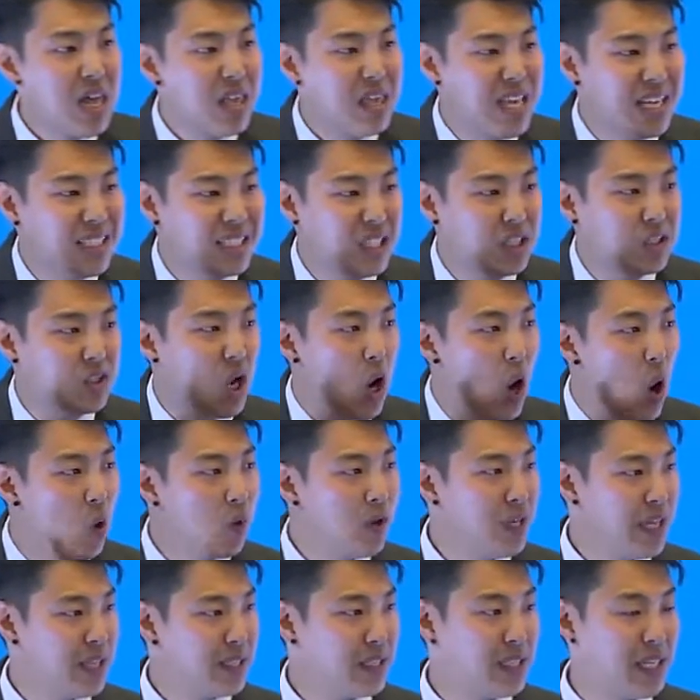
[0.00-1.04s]
This is the
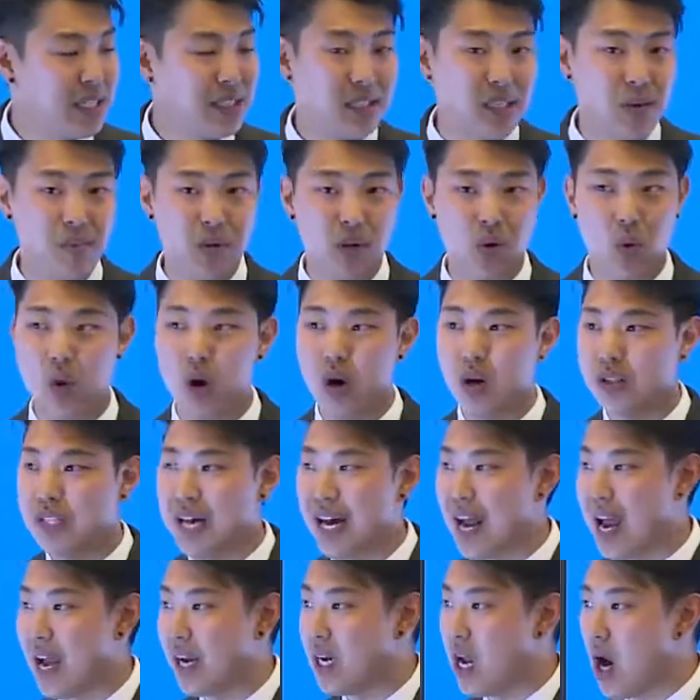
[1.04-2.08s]
only system in the world
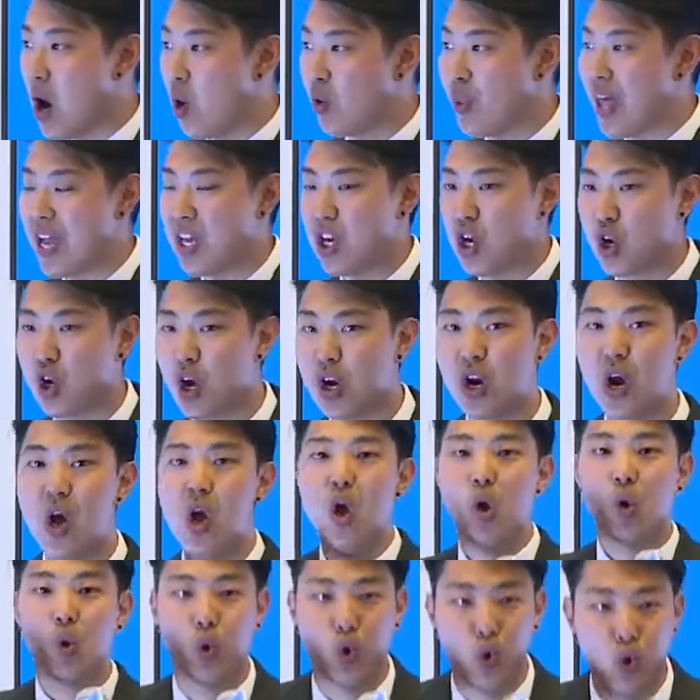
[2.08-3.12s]
that I know that you can
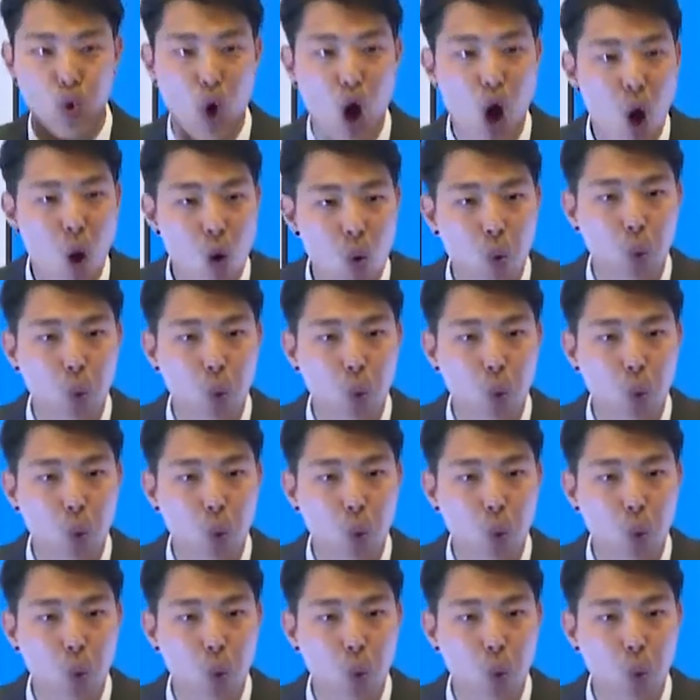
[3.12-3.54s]
grow